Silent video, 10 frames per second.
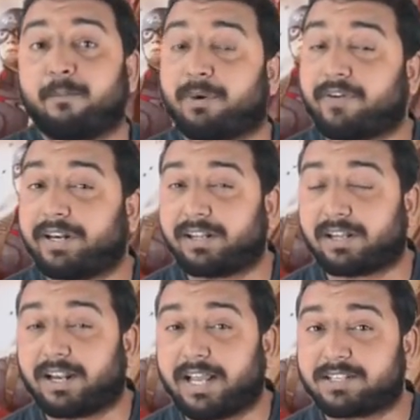But when he
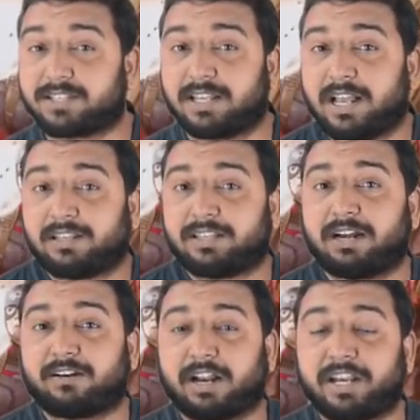realizes
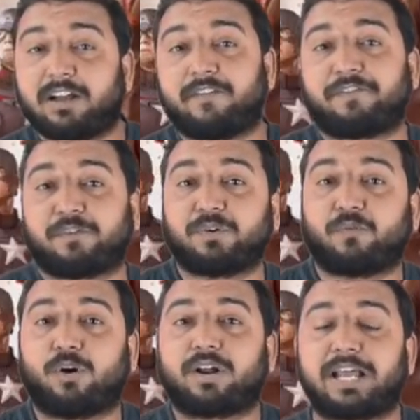that running away from the
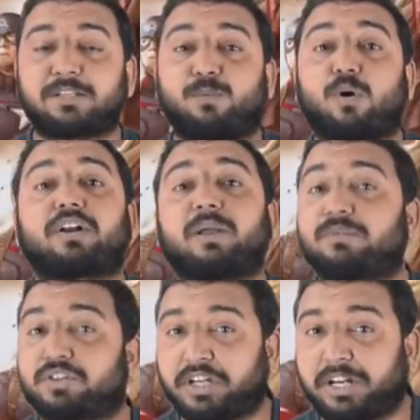war has brought him
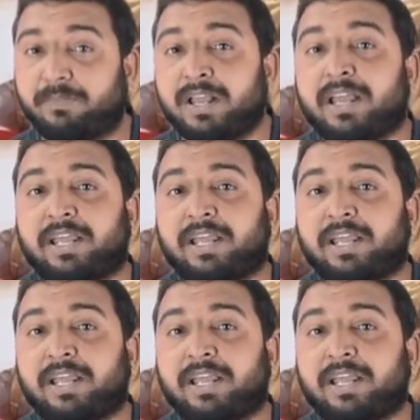shame,